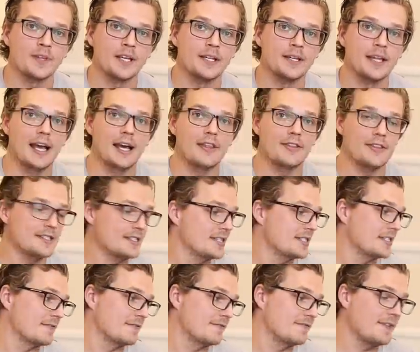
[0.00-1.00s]
Now, this
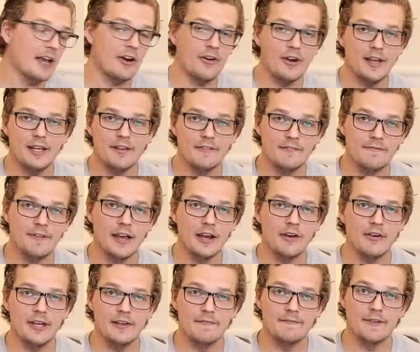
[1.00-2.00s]
is very,
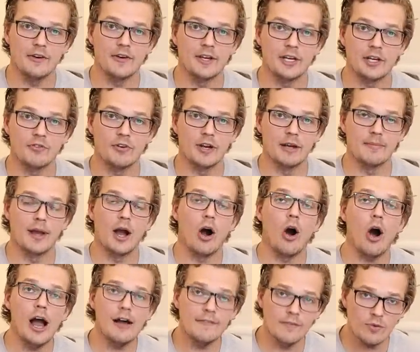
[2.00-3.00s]
very, very grim.
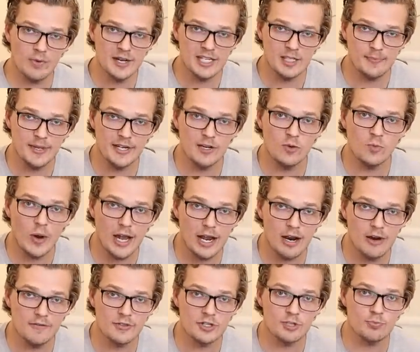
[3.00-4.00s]
I've always been
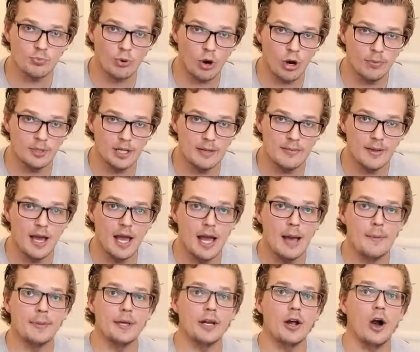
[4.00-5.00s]
aware of this problem,
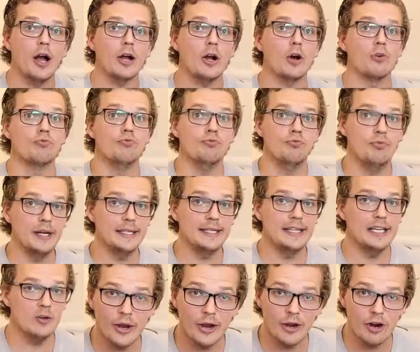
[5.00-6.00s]
but I got
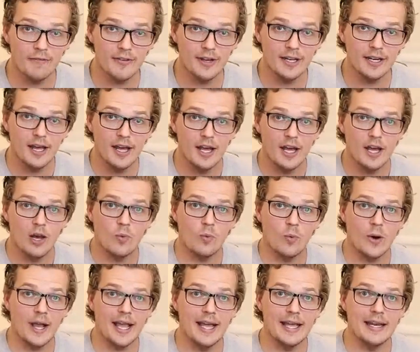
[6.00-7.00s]
really aware of it
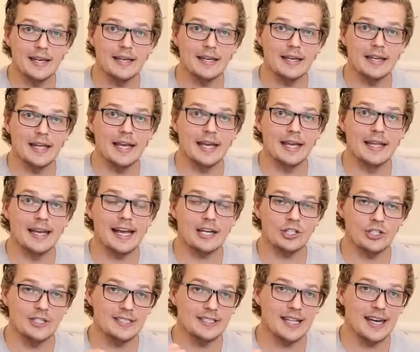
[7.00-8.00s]
when it
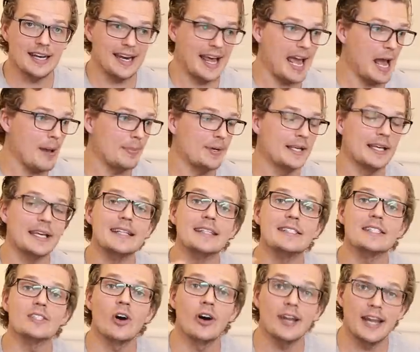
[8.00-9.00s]
actually started happening
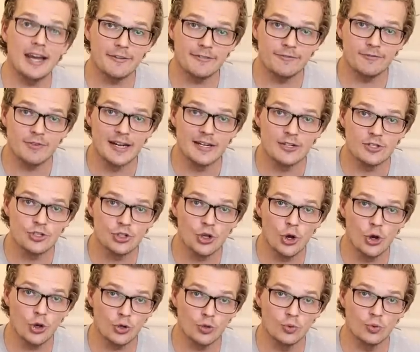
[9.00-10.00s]
inside our friend
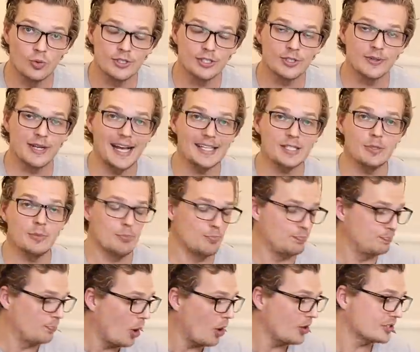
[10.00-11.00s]
circle. So it
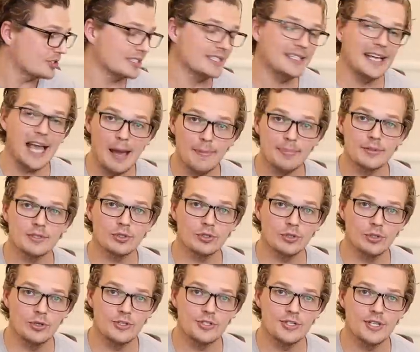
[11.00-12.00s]
hasn't personally happened to
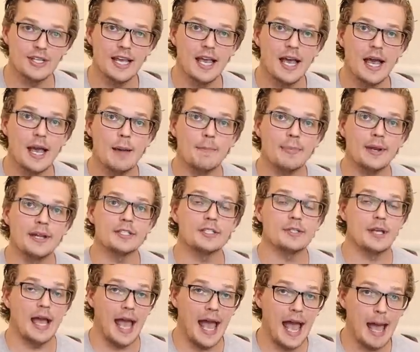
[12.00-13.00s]
Lucy, but
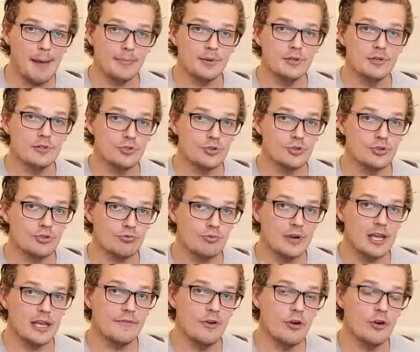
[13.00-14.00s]
it's happened to
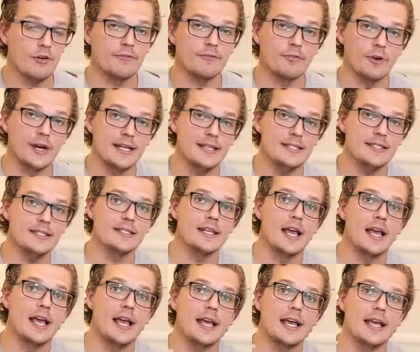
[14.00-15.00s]
3 of her friends
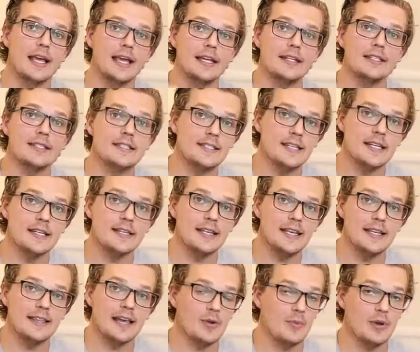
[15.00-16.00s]
in
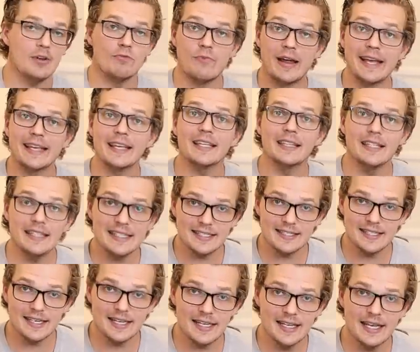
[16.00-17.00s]
Sydney that we regularly
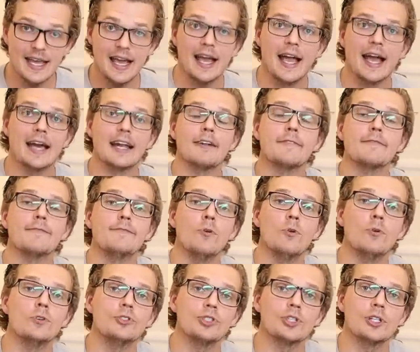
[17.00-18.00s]
see. And
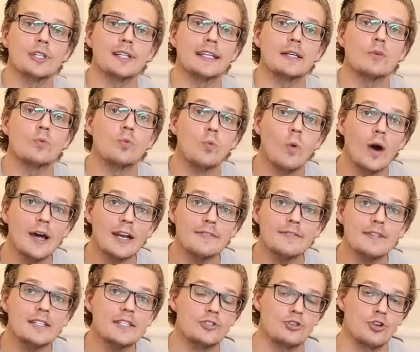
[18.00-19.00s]
unfortunately, one
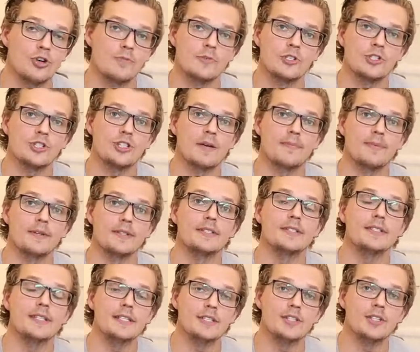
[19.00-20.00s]
of these German Shepherds
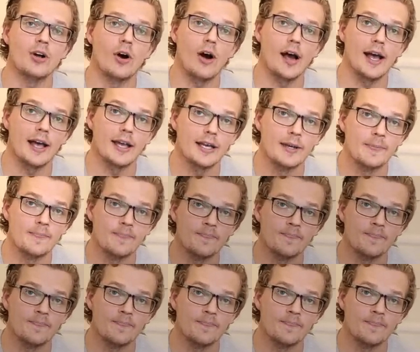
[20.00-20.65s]
did die.